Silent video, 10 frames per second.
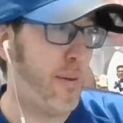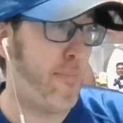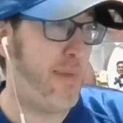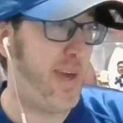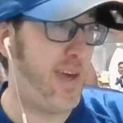
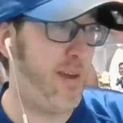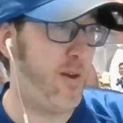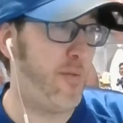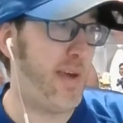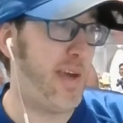Man,
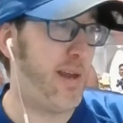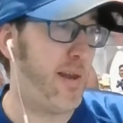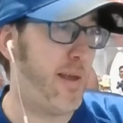oh man.